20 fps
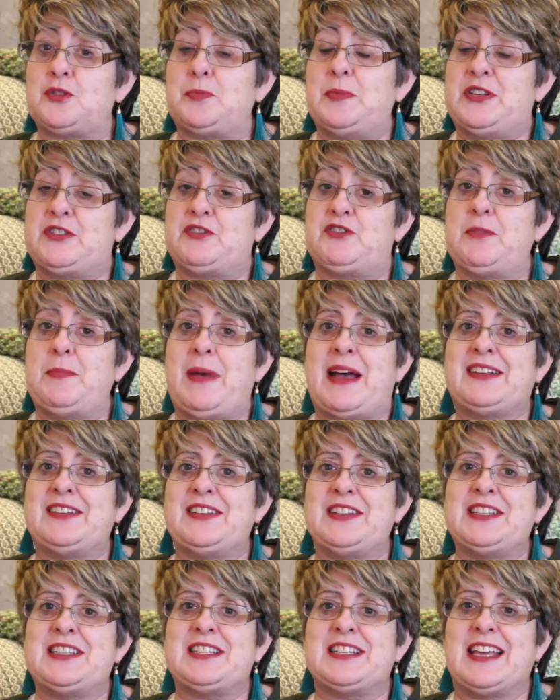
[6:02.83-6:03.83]
Mystery
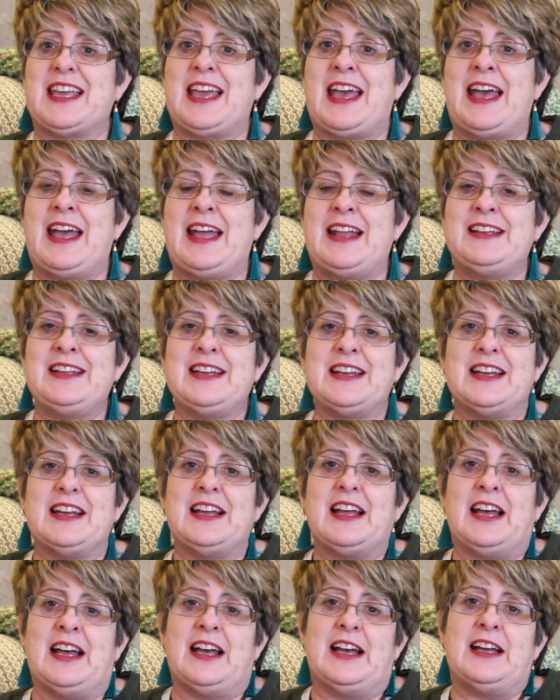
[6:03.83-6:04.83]
Madness again.
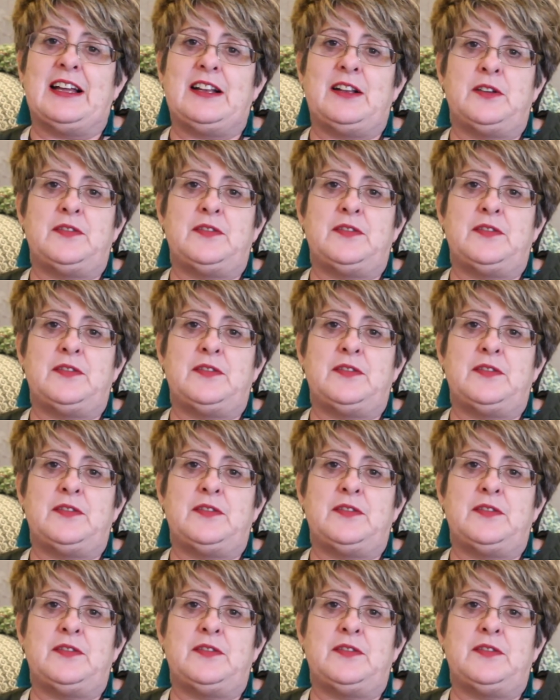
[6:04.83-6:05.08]
Uh,